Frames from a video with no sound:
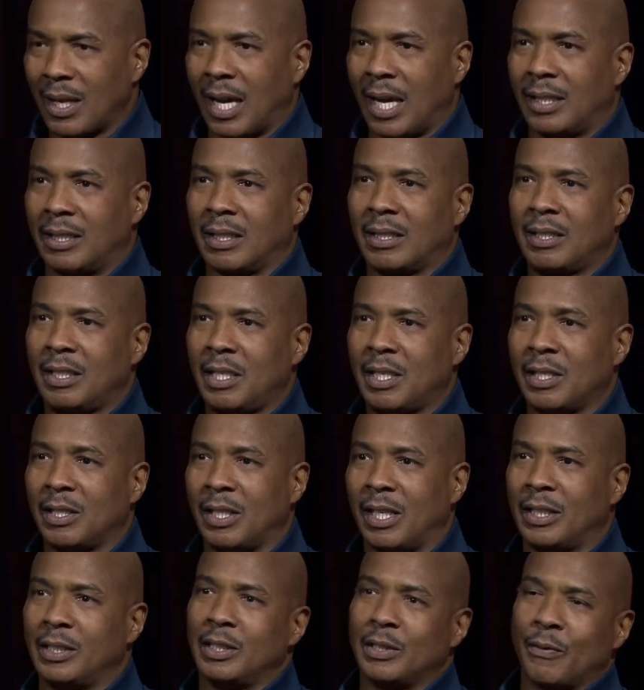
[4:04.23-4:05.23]
And the theater,
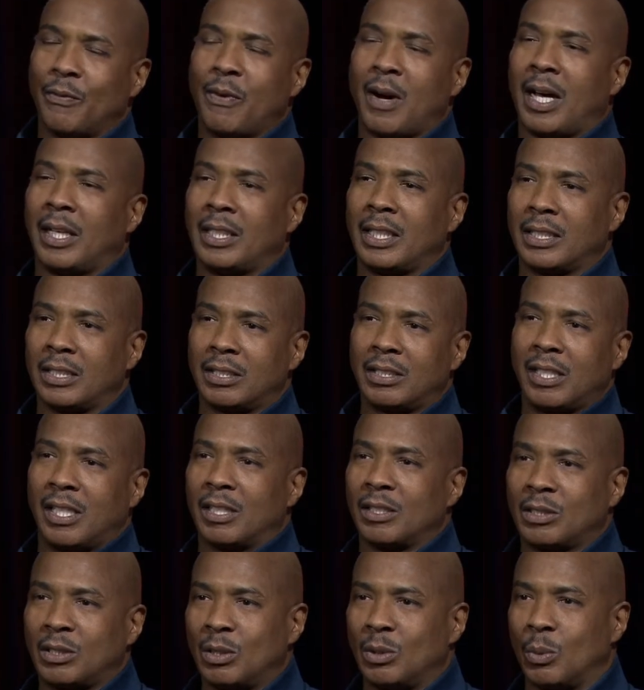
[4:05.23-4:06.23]
and then to finally get a
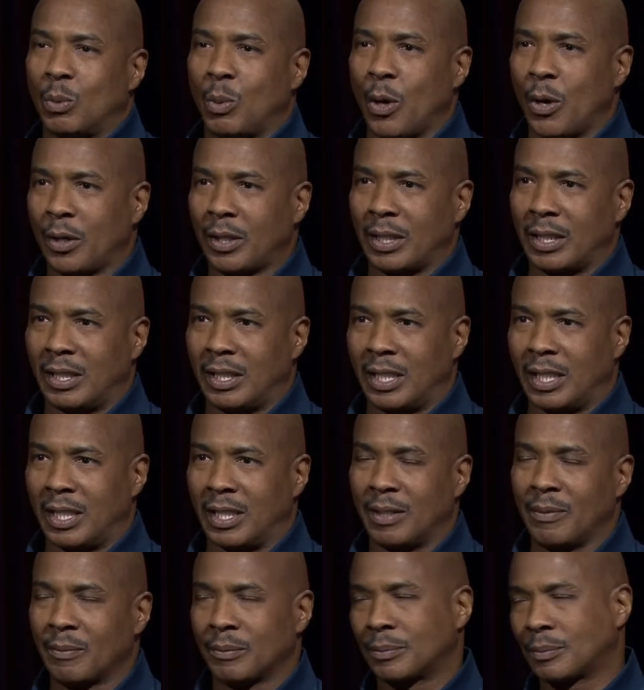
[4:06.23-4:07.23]
chance to work in
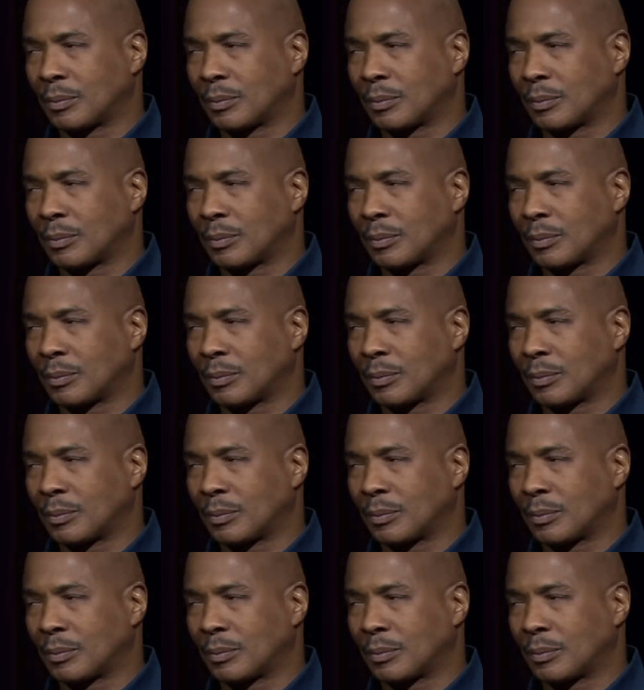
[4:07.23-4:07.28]
there